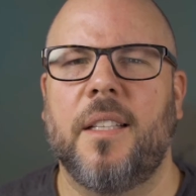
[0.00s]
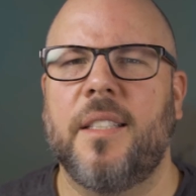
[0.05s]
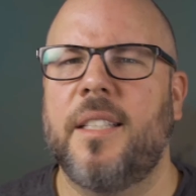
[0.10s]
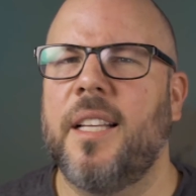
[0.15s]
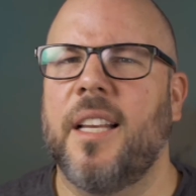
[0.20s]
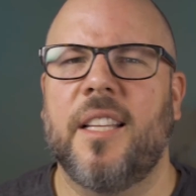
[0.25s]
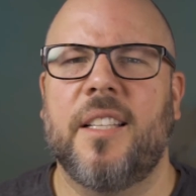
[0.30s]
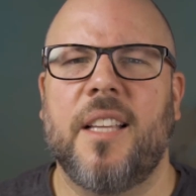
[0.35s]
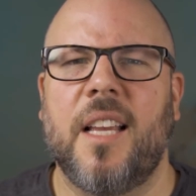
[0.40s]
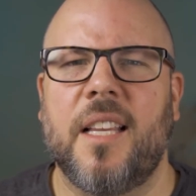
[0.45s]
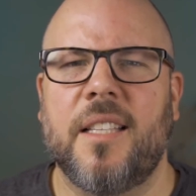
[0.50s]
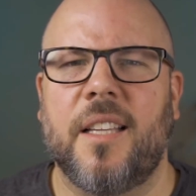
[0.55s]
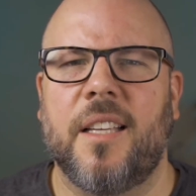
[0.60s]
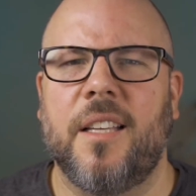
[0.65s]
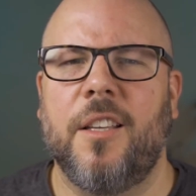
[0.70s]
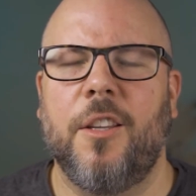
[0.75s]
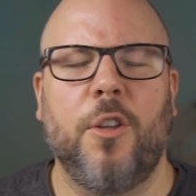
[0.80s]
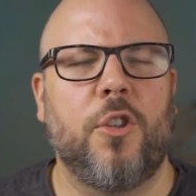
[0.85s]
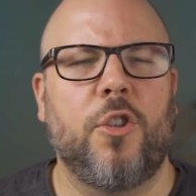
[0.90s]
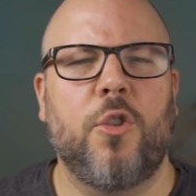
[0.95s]
Until it
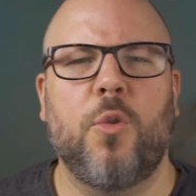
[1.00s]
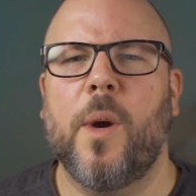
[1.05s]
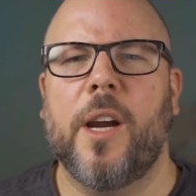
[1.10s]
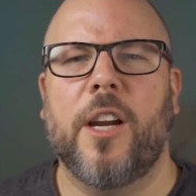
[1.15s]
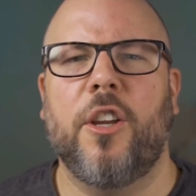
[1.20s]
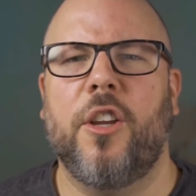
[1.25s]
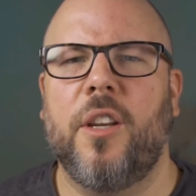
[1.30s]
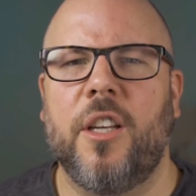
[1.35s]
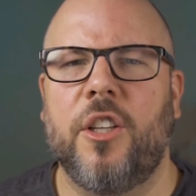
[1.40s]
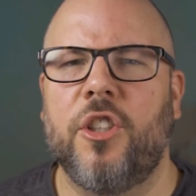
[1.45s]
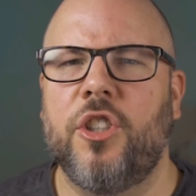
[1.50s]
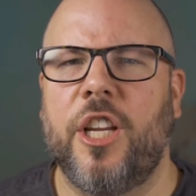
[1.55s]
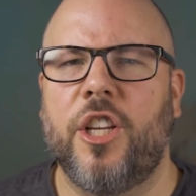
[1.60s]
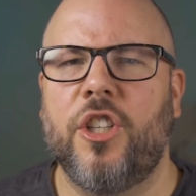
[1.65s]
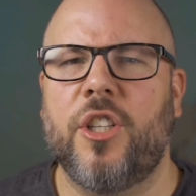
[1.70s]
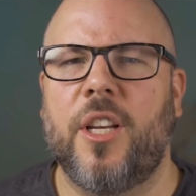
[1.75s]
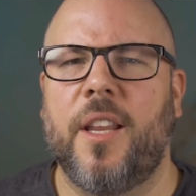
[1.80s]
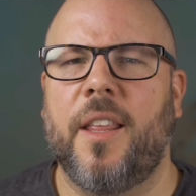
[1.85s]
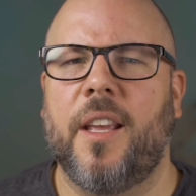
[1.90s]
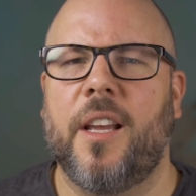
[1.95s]
doesn't. You swear you didn't change
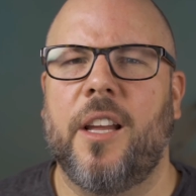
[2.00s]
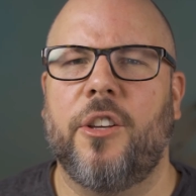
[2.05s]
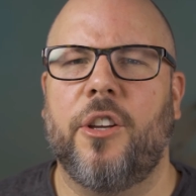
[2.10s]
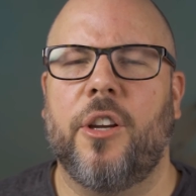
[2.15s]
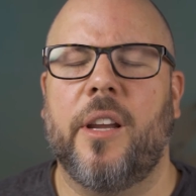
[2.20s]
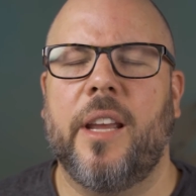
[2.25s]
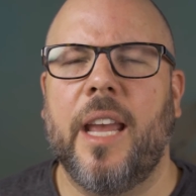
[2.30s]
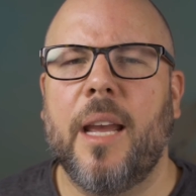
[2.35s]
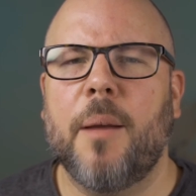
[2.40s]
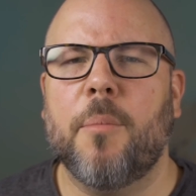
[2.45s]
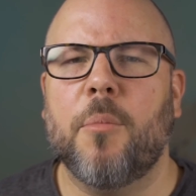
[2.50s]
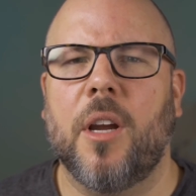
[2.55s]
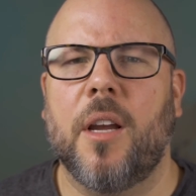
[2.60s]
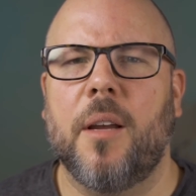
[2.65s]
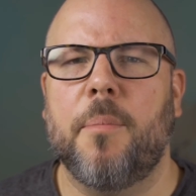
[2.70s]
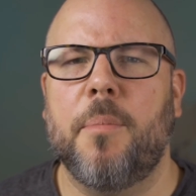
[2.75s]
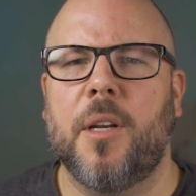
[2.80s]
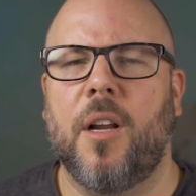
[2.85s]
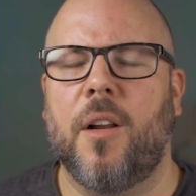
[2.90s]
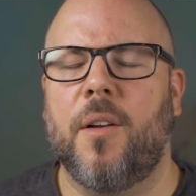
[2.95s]
anything on your camera,
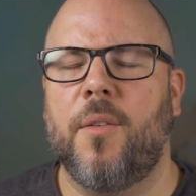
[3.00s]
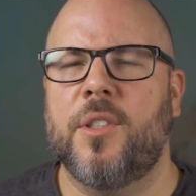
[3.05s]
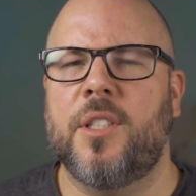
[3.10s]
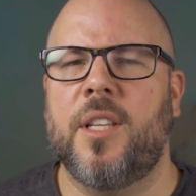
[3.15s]
but all of a